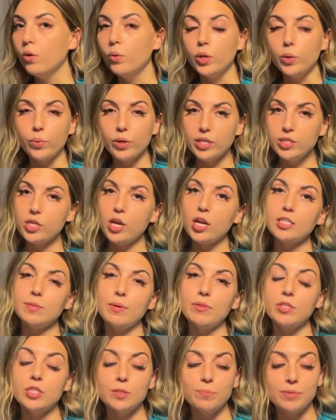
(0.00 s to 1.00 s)
We already talked
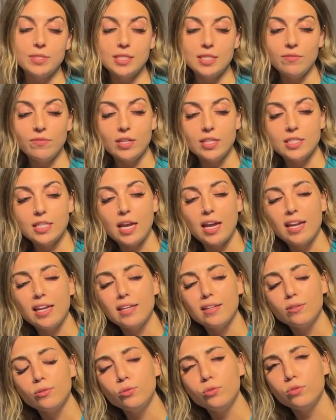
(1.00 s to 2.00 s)
about the specific
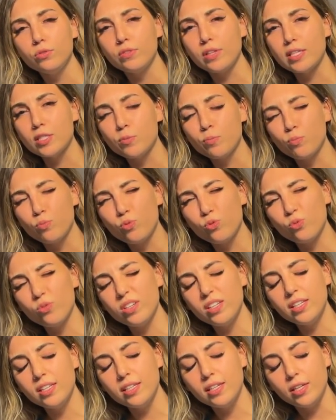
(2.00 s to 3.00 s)
diet. Oh, that's
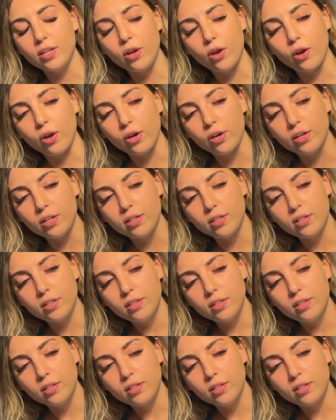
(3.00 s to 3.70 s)
pretty hard.